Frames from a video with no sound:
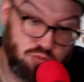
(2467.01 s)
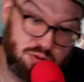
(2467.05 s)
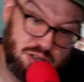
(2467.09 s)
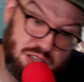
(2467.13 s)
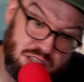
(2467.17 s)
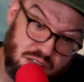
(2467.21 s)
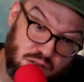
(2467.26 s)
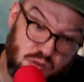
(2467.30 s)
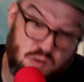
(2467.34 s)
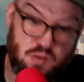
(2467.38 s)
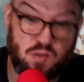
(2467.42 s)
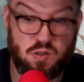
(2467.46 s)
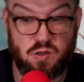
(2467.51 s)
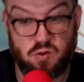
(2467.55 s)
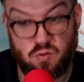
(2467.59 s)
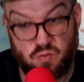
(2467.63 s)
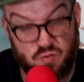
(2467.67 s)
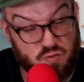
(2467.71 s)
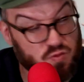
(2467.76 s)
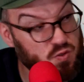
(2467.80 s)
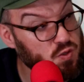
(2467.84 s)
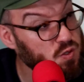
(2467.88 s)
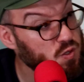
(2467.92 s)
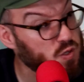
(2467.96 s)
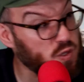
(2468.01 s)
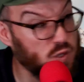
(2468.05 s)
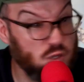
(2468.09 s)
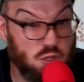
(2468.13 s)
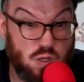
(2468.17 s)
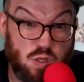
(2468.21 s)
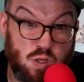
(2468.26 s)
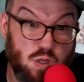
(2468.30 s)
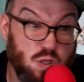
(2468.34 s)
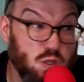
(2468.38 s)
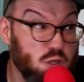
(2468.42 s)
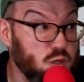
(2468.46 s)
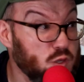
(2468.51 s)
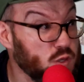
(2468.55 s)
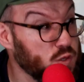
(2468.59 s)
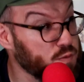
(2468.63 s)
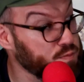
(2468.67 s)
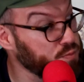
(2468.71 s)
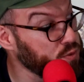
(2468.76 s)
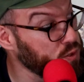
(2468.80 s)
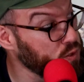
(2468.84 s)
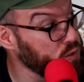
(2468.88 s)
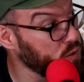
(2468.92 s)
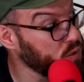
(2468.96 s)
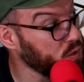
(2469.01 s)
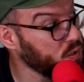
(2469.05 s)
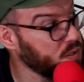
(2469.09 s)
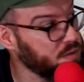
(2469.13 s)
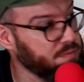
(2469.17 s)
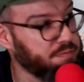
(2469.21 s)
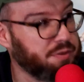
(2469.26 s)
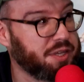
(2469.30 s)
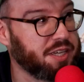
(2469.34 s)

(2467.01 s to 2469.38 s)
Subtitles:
no, but this is how it fucking is, man.